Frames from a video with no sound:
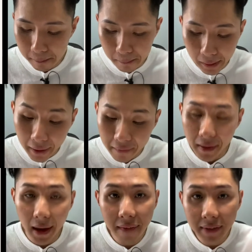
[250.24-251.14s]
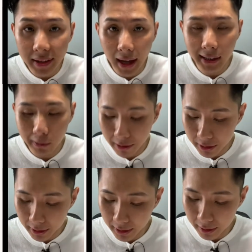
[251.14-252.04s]
But in the next
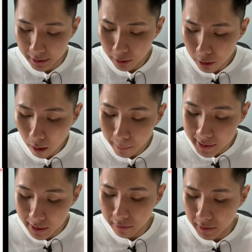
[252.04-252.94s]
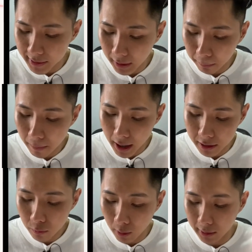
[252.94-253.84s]
question here, do you observe the same
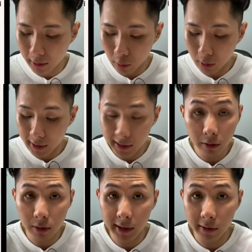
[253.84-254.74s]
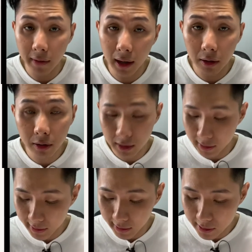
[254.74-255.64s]
pattern when the load is increased to 5 Newton to
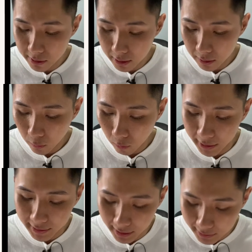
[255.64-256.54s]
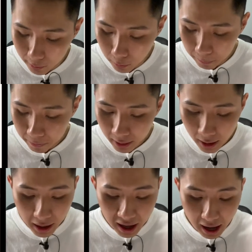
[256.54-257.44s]
6 Newton? Why is that so?
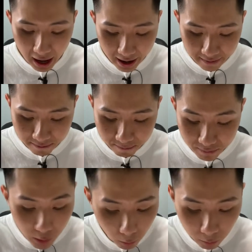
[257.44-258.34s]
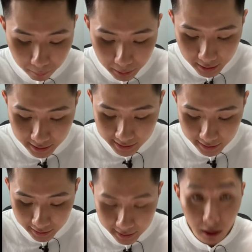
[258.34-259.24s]
And no, because
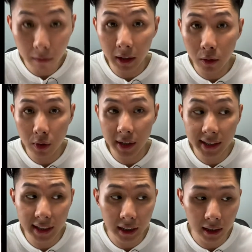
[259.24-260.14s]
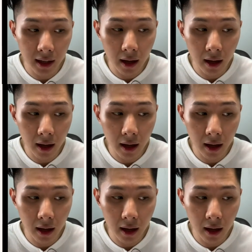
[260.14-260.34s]
instead of increasing